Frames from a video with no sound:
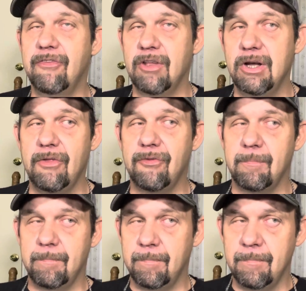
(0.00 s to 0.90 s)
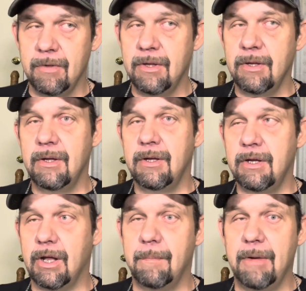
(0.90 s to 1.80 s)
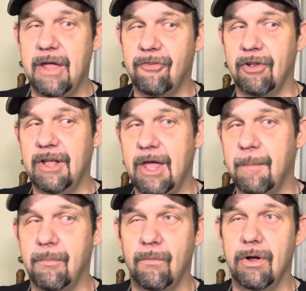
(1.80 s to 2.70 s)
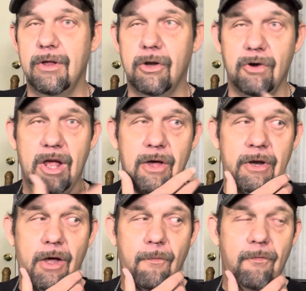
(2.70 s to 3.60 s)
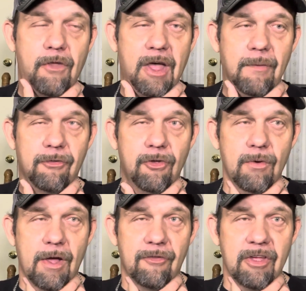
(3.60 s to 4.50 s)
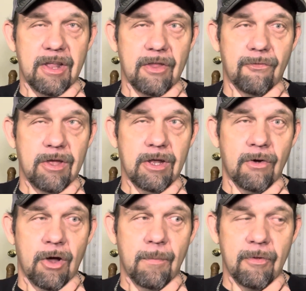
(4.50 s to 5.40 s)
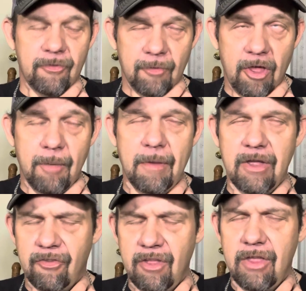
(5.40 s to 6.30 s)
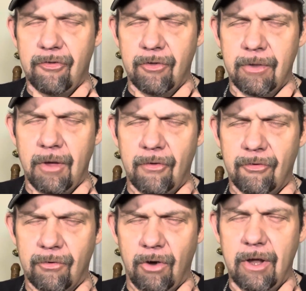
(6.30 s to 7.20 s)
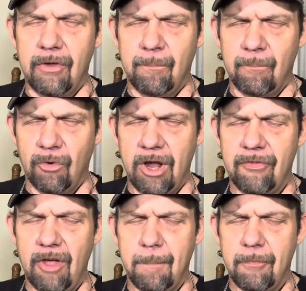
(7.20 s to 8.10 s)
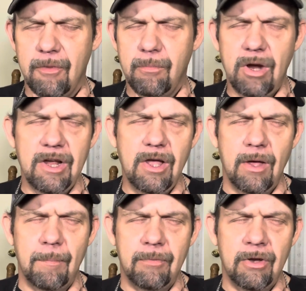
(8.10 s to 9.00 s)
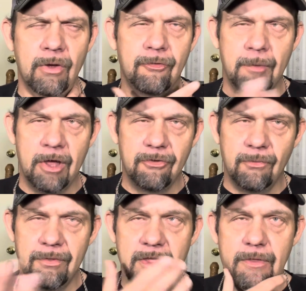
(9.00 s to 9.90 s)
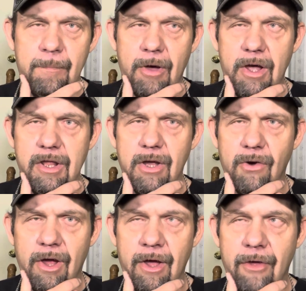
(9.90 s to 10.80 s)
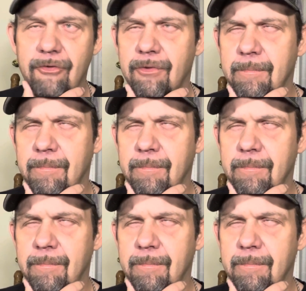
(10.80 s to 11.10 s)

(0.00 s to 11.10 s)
And they're just, you know, basically helping one another out. And oftentimes, too, as I end this video, I hope it makes sense to you. But it's a great topic to bring up, you know, especially within the body of Christ.